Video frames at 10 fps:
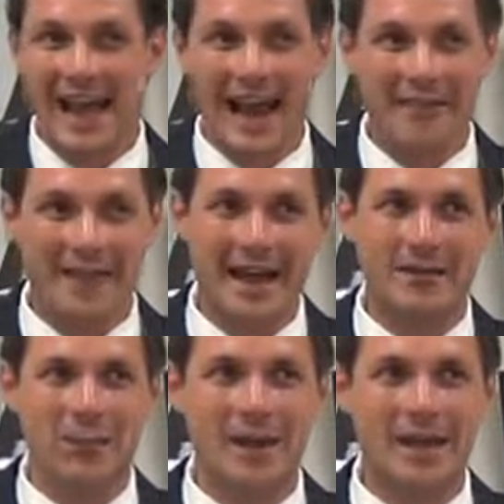and
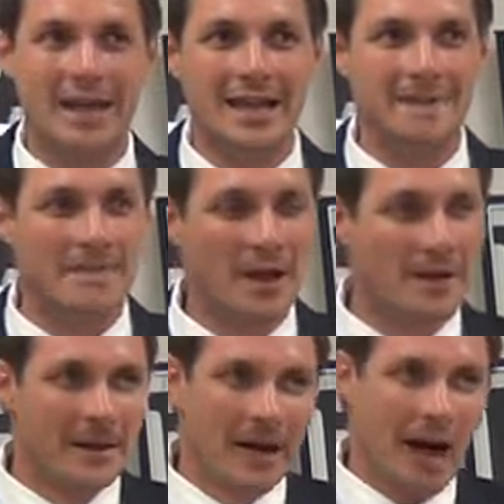then we
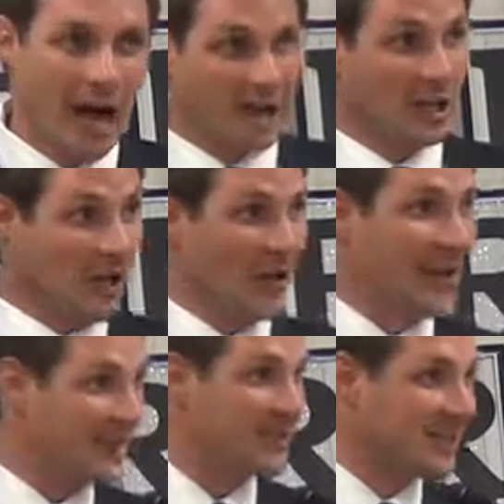unlearn
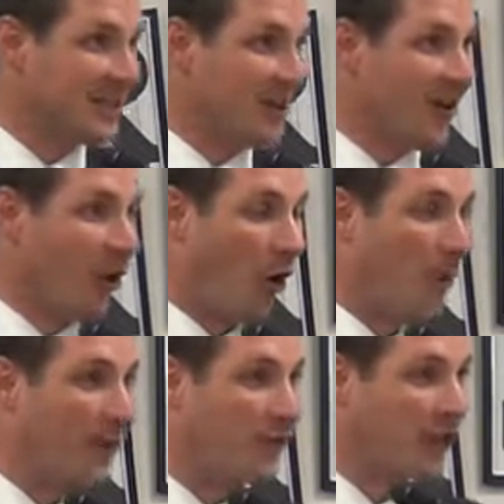it,
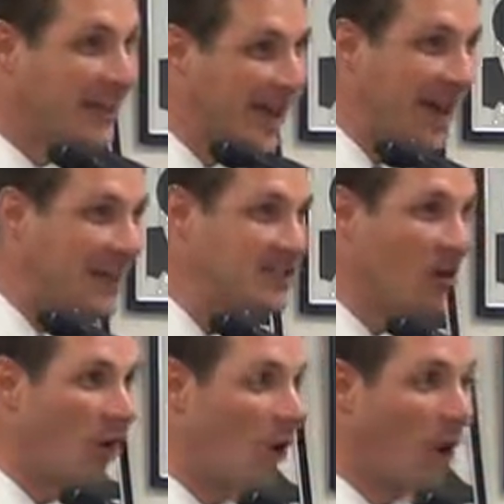or we forget
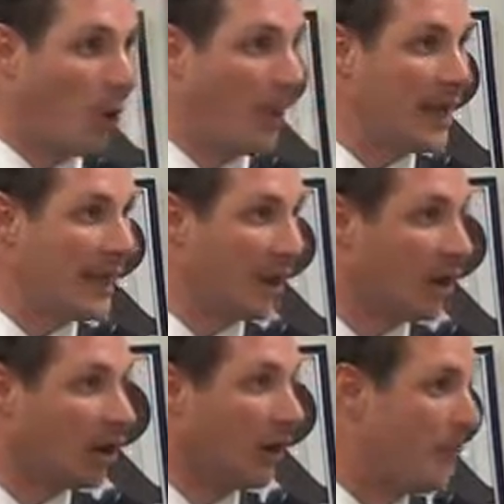it, or we get a
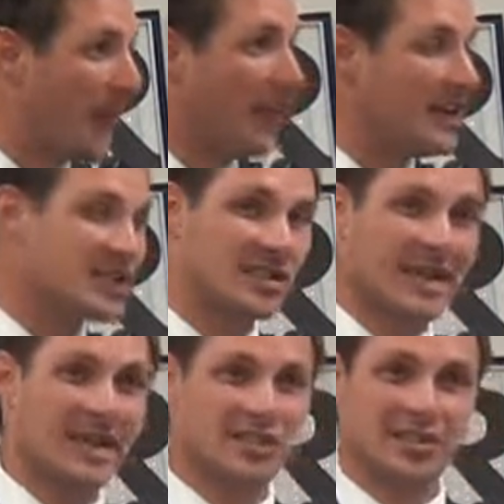little rebellious
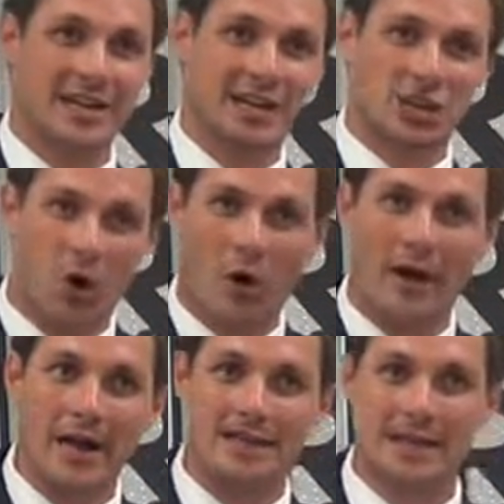in us and ignore
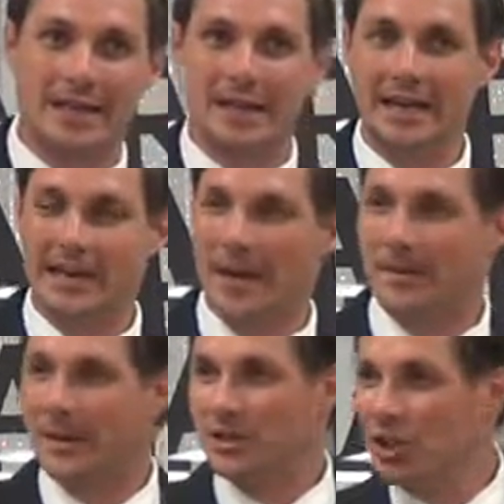it and then end
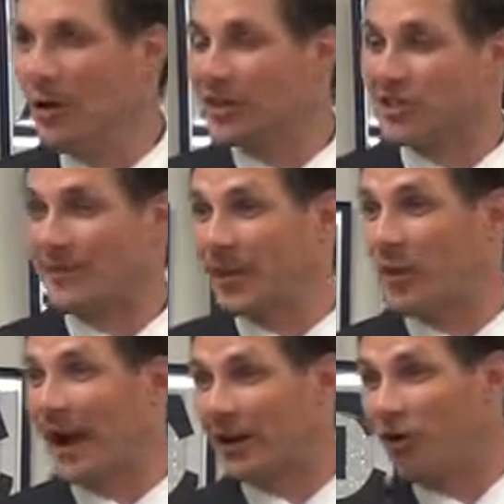up doing something
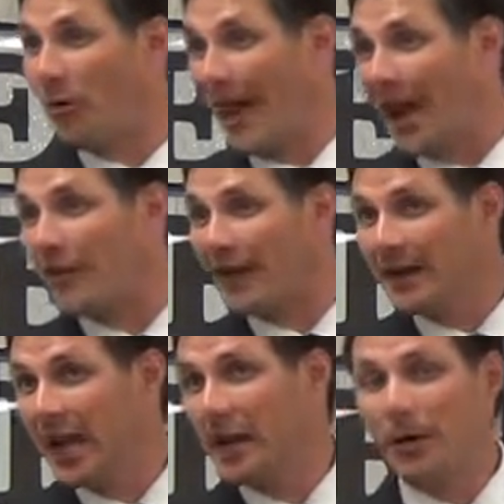we ought to know better
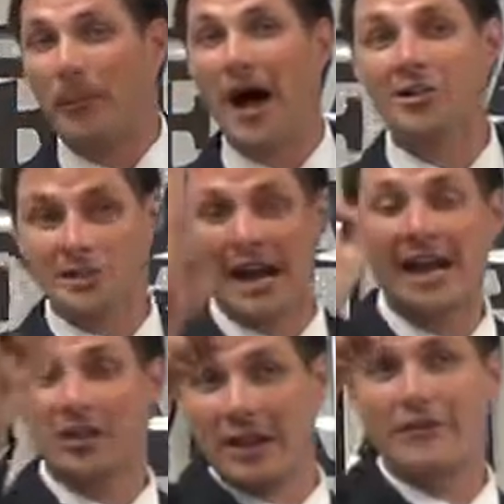than. But Paul said,
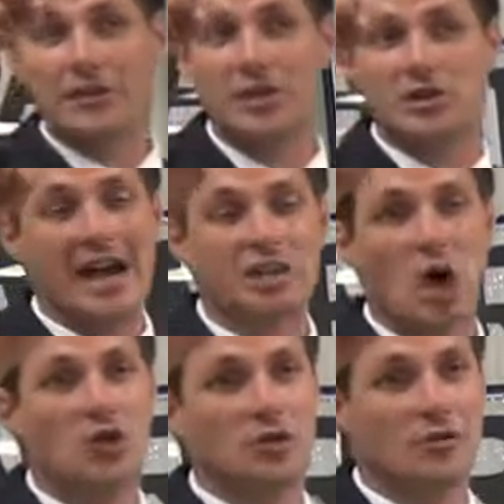I delivered this. I
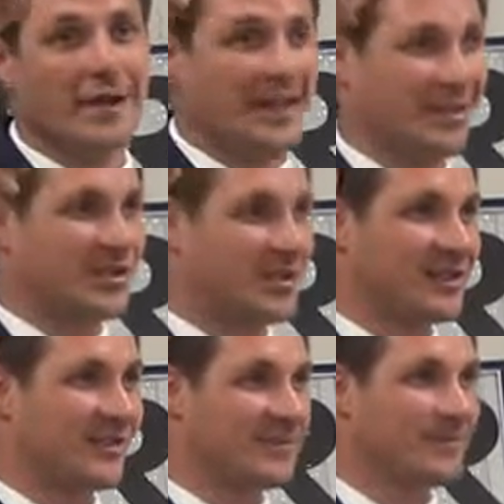told you
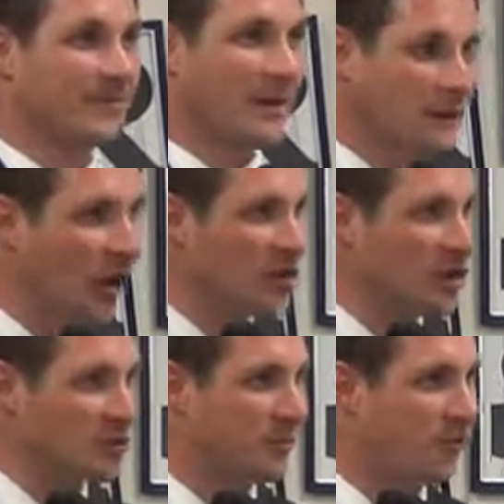this. I told you
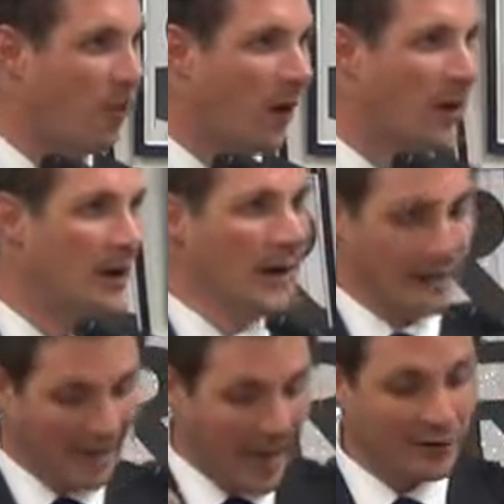this before.
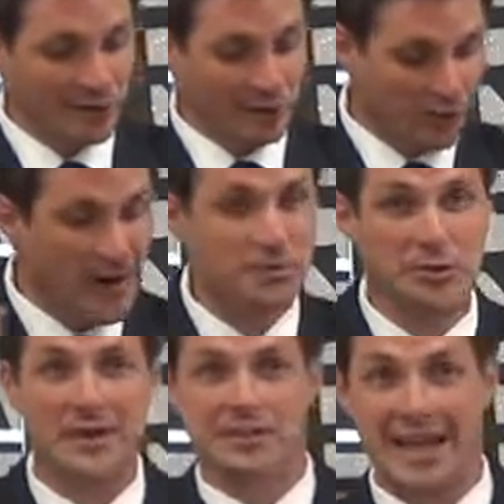And now it's the Scripture, and he's